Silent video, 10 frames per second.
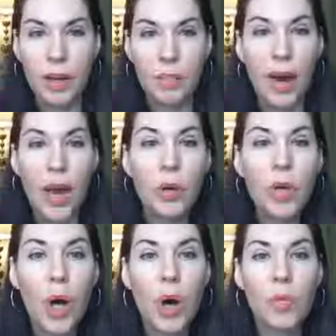my own
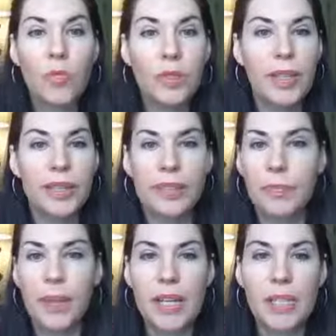home, for like
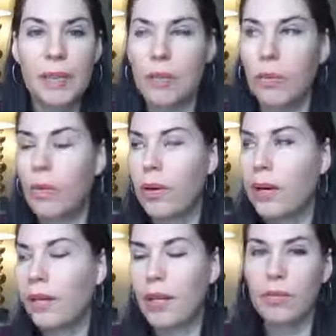the basement or
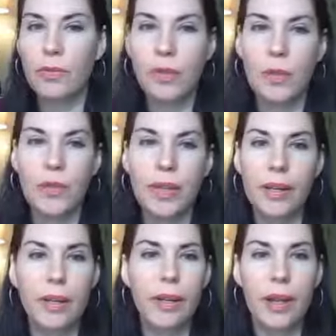another room. Like
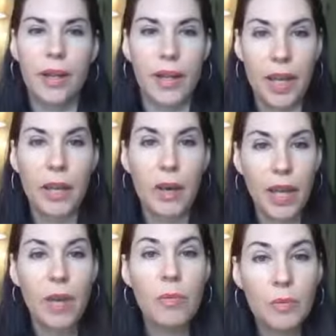
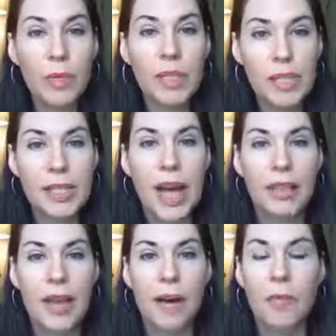it really
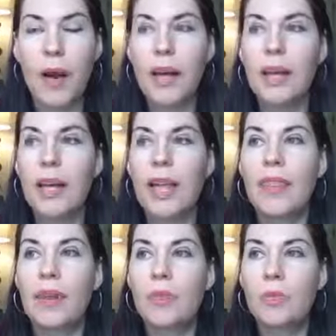sat that well.
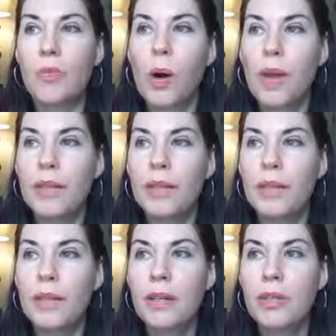There was one
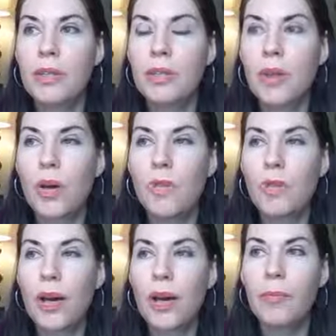
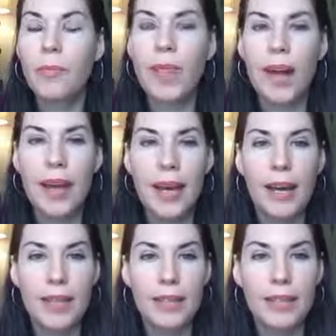sofa that
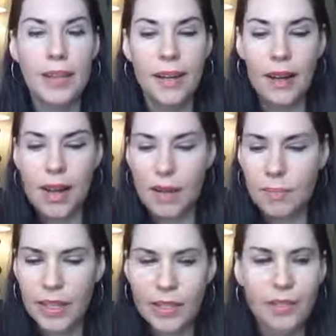had
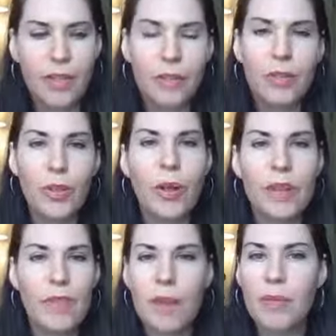the
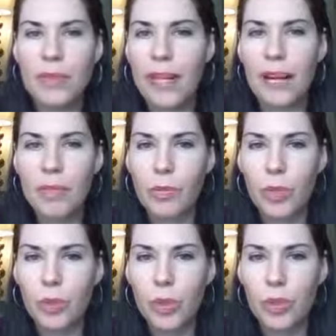gray fabric that
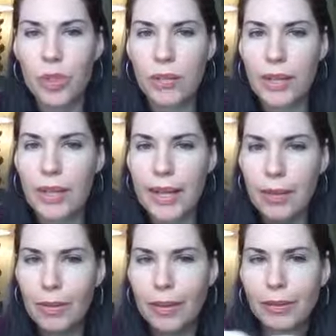everyone's choosing right
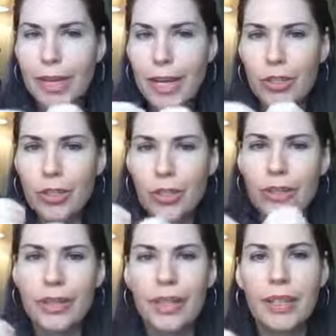now, a little
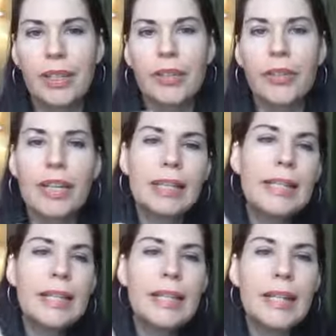textured looking
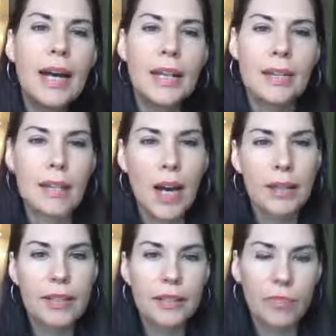linen-y kind of
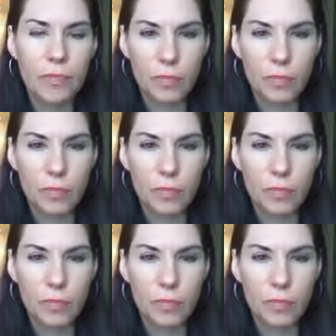cottony